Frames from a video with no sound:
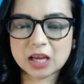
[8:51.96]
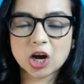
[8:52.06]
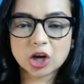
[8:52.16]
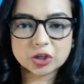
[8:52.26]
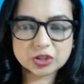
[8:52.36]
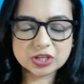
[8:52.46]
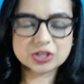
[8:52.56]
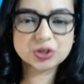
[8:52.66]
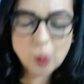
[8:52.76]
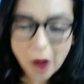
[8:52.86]
Since
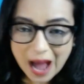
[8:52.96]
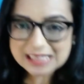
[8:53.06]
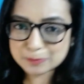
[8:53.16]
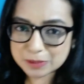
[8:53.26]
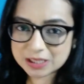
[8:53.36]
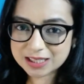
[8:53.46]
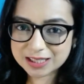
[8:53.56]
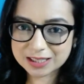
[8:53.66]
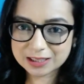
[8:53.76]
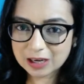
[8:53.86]
you as a
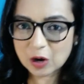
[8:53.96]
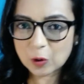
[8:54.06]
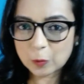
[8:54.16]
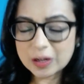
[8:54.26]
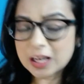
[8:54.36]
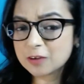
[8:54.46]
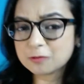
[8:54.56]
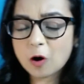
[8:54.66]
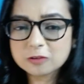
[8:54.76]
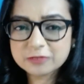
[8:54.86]
person will
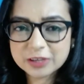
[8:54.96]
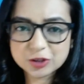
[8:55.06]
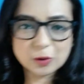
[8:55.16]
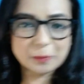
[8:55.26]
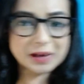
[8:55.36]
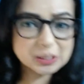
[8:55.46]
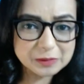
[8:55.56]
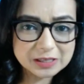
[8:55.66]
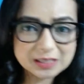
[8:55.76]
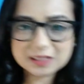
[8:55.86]
evolve into a better
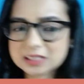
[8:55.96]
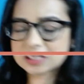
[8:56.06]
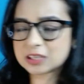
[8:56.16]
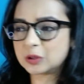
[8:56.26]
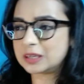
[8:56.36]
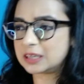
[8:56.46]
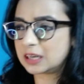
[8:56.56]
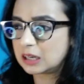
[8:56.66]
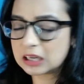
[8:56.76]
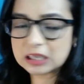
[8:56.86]
person, you'll
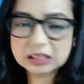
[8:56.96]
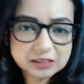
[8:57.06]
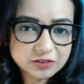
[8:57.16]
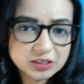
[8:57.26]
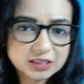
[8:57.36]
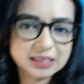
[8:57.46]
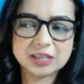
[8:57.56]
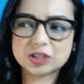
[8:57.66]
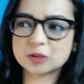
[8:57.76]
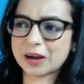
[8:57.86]
learn different things, you
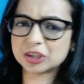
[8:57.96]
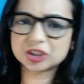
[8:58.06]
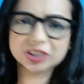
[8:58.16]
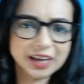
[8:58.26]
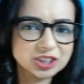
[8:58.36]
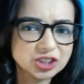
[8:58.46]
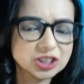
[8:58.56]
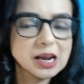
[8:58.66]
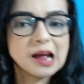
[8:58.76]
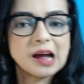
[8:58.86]
might change
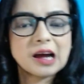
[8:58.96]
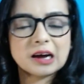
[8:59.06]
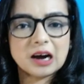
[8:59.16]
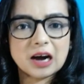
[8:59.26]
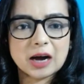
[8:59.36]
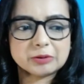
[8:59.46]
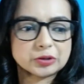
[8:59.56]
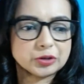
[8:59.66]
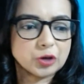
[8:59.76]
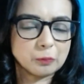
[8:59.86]

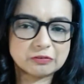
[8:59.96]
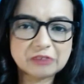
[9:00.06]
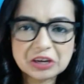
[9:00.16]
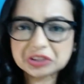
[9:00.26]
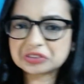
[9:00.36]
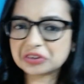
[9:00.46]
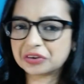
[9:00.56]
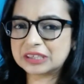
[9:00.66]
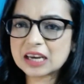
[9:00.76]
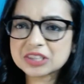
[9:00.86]
your profession, your
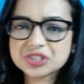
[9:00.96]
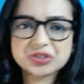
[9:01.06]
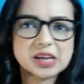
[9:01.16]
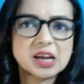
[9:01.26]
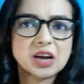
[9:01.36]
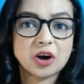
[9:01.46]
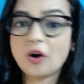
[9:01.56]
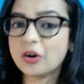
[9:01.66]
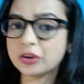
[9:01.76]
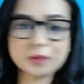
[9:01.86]
industry, or
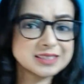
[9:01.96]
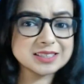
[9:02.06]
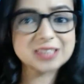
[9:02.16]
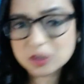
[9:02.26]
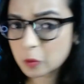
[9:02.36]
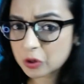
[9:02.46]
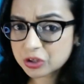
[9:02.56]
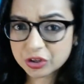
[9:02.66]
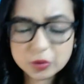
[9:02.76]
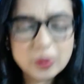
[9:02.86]
you might stick to what you're
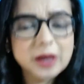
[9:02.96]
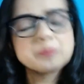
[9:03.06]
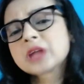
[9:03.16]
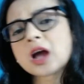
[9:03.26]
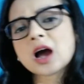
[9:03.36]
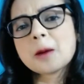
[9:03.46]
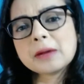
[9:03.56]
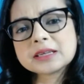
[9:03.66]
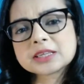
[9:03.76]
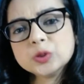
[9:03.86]
doing, but
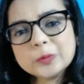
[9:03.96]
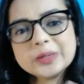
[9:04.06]
you will